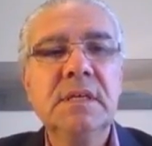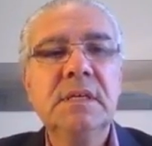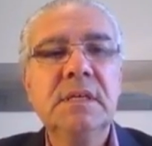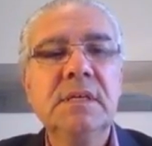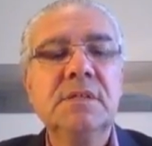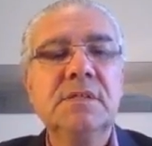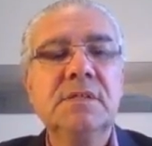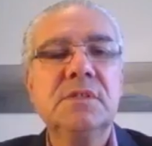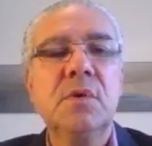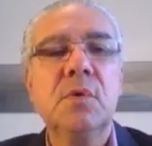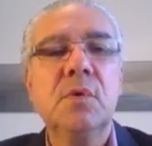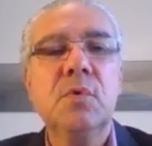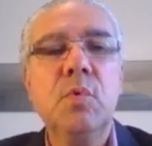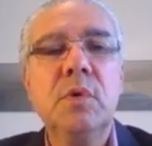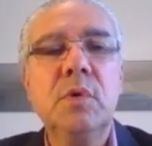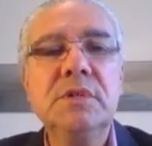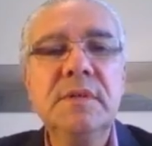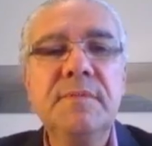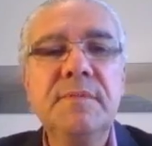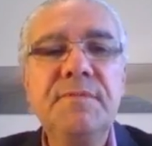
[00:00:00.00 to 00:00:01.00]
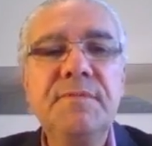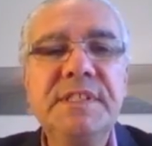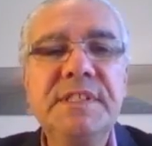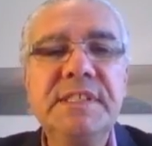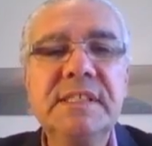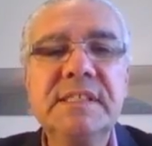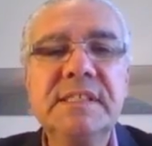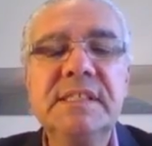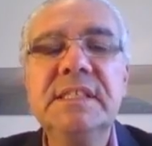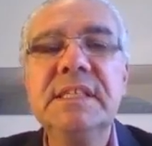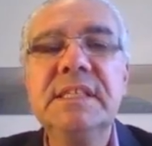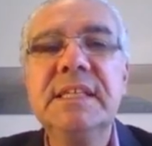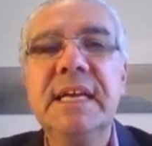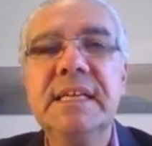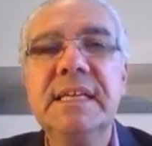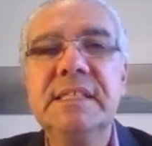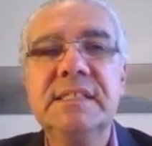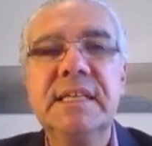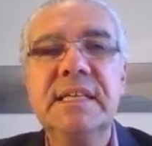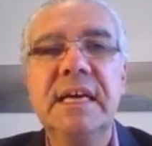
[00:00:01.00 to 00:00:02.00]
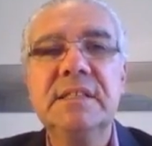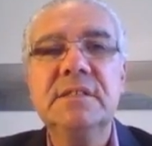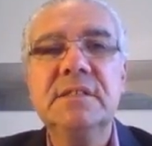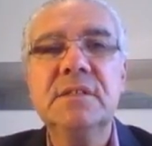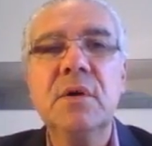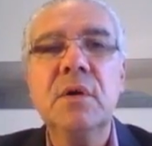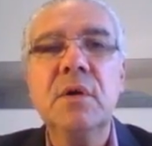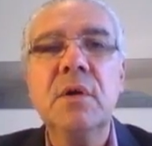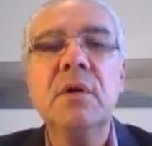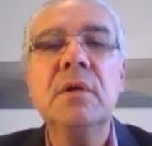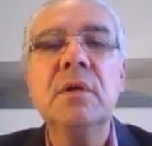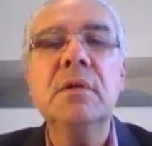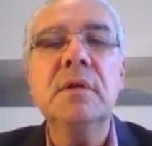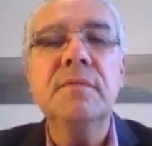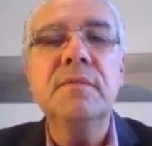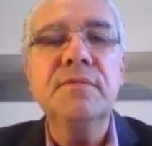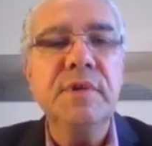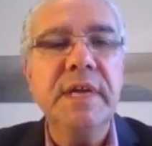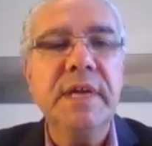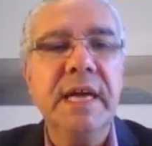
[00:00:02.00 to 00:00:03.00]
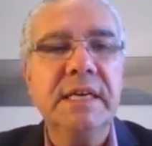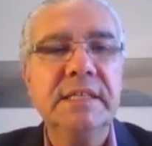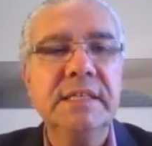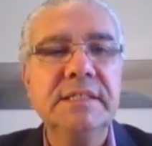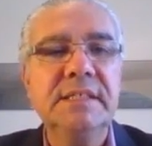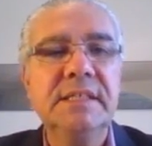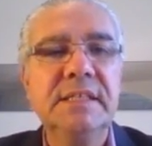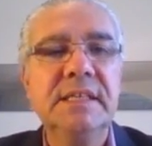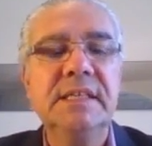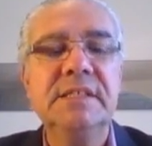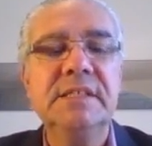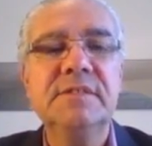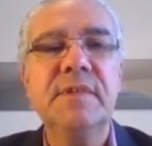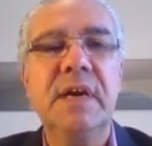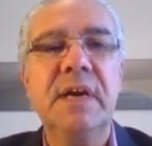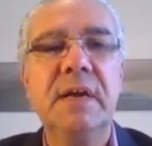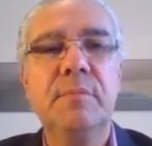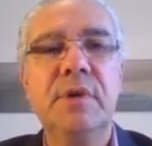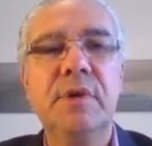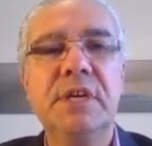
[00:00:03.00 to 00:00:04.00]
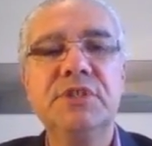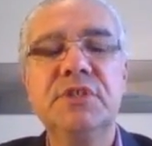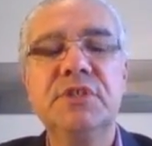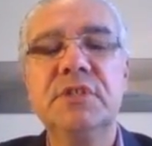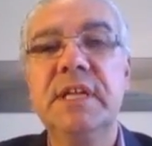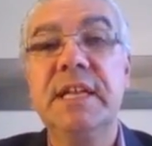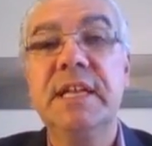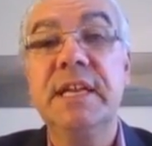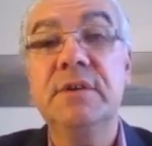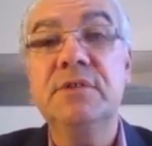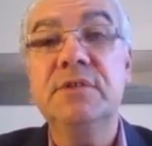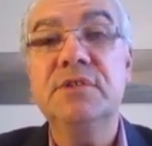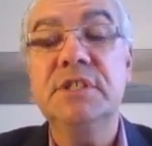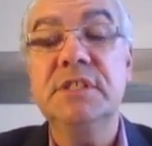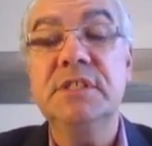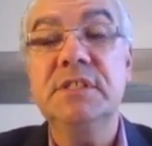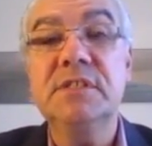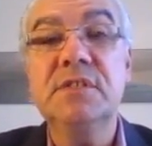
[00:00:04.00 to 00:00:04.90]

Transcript: So quantum physics indicates that all of reality is vibration and energy.